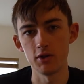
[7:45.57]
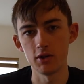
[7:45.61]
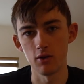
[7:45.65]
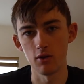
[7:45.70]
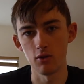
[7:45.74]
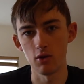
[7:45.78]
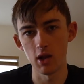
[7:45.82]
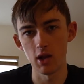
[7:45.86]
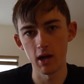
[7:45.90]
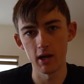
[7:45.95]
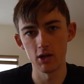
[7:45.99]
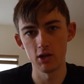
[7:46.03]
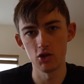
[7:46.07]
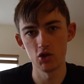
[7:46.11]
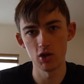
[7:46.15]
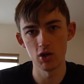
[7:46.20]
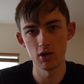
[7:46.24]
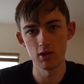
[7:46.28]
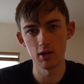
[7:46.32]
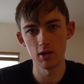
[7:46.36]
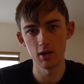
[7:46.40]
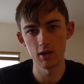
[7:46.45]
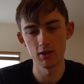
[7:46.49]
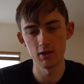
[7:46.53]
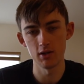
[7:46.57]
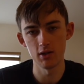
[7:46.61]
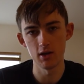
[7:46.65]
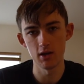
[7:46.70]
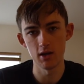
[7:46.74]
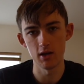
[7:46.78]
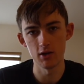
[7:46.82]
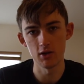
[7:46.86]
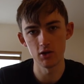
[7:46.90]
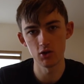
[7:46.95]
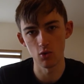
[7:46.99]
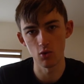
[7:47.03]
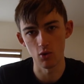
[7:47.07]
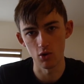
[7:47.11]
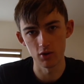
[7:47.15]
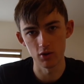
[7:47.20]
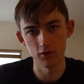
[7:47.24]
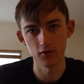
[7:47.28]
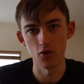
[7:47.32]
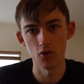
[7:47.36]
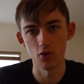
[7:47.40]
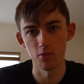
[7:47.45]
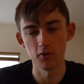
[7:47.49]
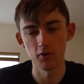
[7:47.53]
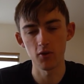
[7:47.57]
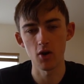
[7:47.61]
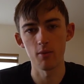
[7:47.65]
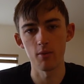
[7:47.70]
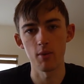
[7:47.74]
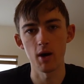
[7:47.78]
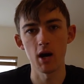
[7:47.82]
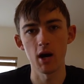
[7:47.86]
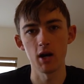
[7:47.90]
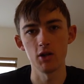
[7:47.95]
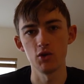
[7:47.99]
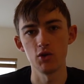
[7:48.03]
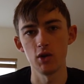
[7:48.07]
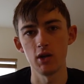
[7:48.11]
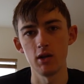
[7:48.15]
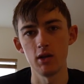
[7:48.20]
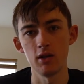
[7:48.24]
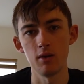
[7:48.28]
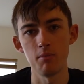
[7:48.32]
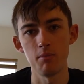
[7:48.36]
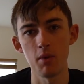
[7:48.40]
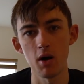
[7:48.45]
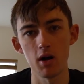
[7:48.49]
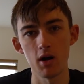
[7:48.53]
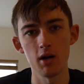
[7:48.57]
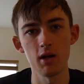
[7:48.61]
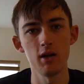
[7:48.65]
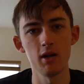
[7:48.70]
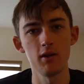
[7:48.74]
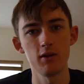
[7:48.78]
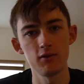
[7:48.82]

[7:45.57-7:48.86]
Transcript: So glycogen is the storage form of carbohydrate in the body.